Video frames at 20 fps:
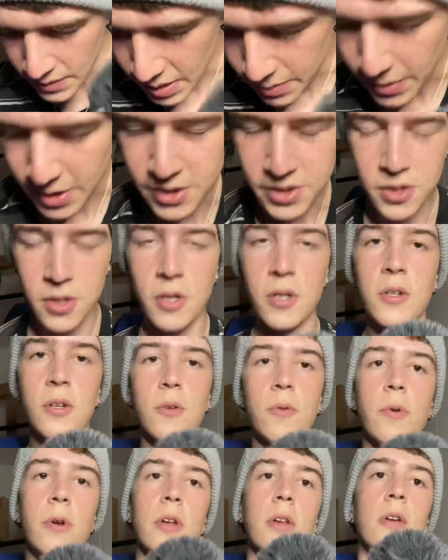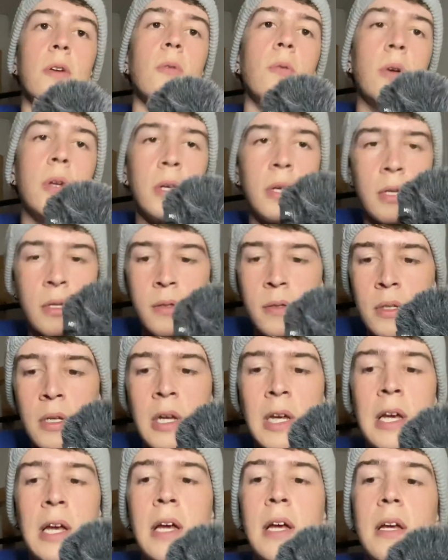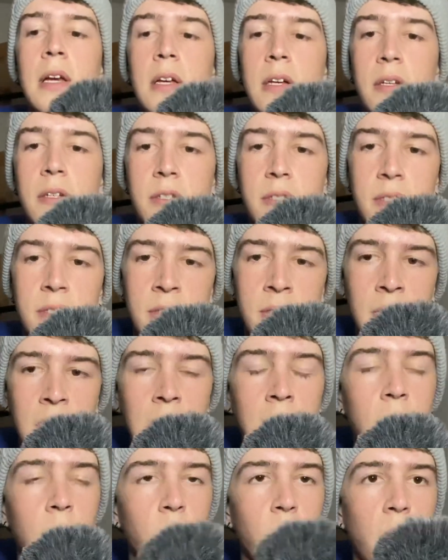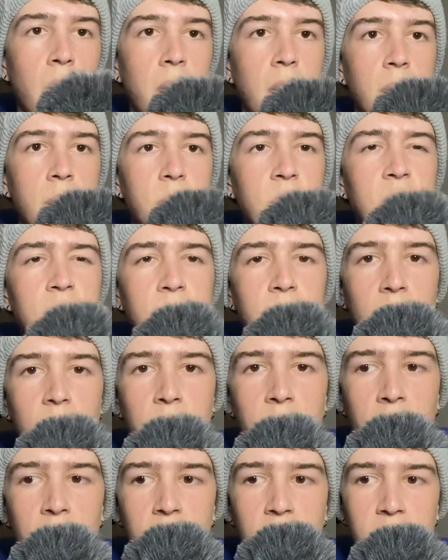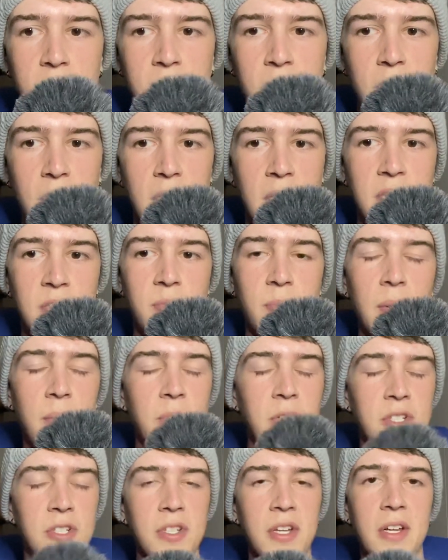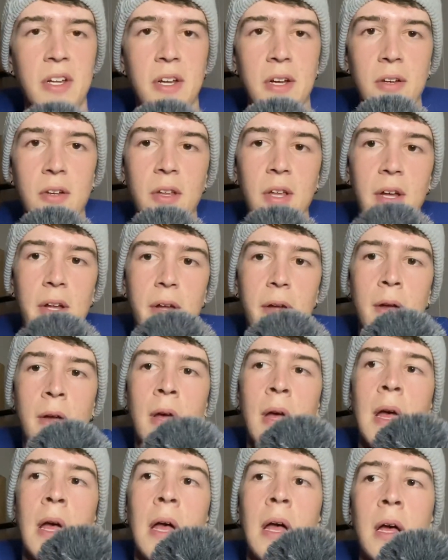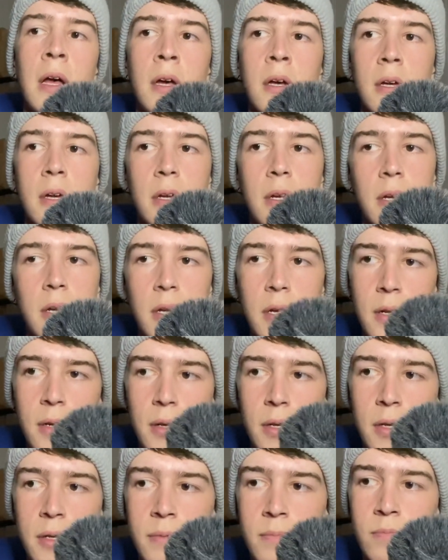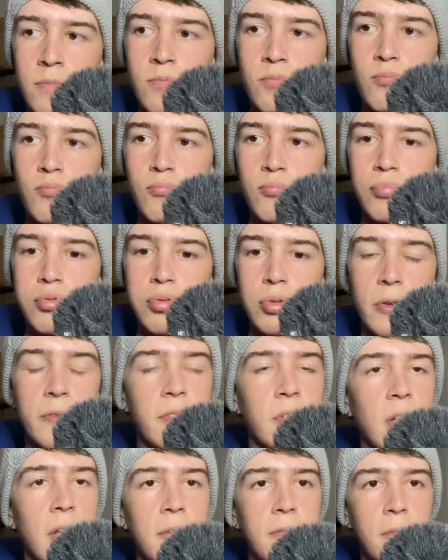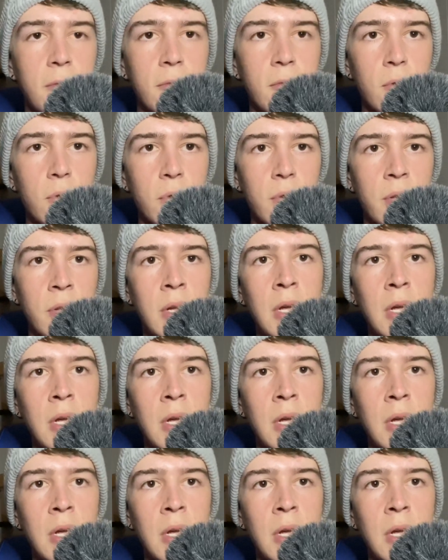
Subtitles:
Basically all you're going to want to do is ride just about parallel to the ledge, maybe a slight angle at it, and if you're left foot forward,